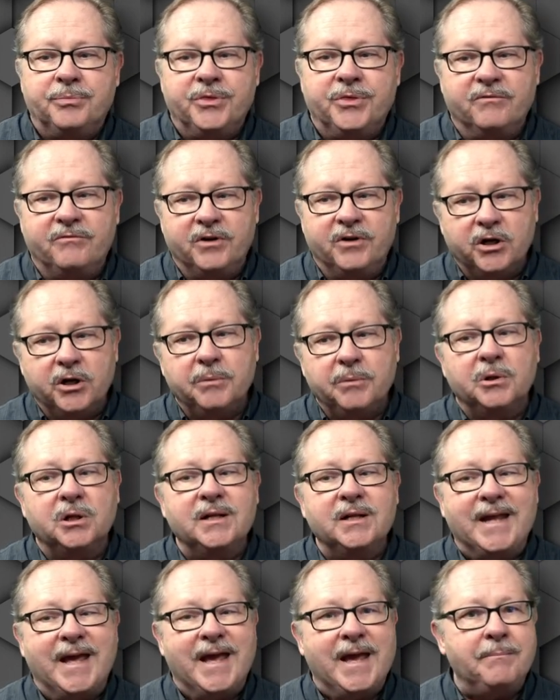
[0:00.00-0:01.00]
The
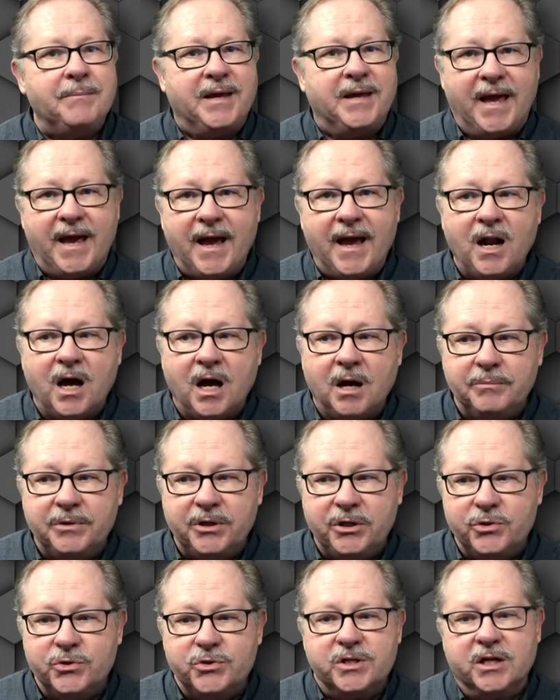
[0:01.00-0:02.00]
variable name cannot be
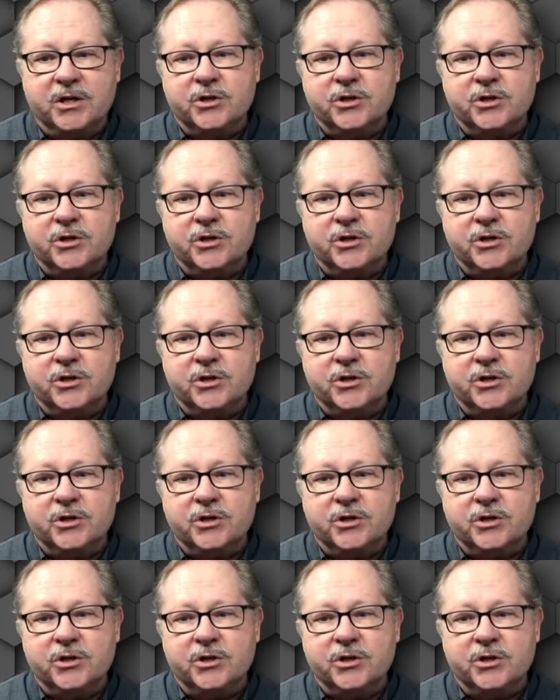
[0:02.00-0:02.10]
used